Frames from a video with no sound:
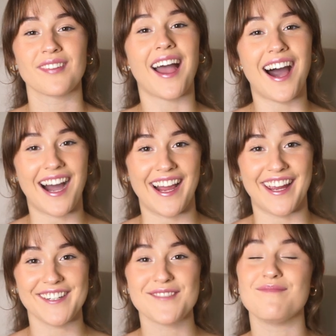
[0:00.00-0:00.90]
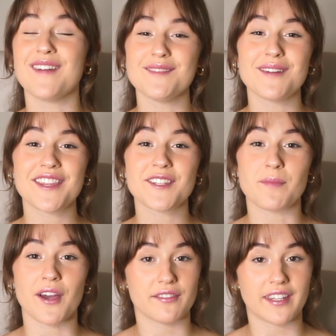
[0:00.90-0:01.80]
Hi my mother's
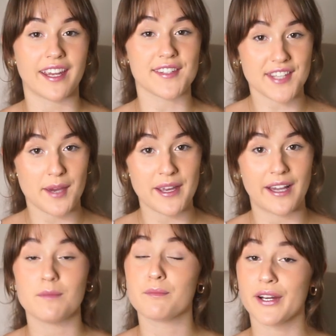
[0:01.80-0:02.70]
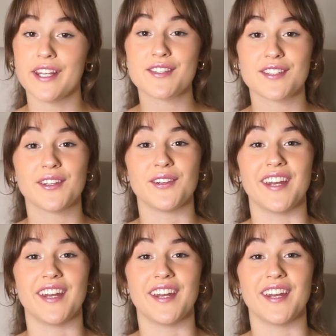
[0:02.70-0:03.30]
birthday is coming up pretty soon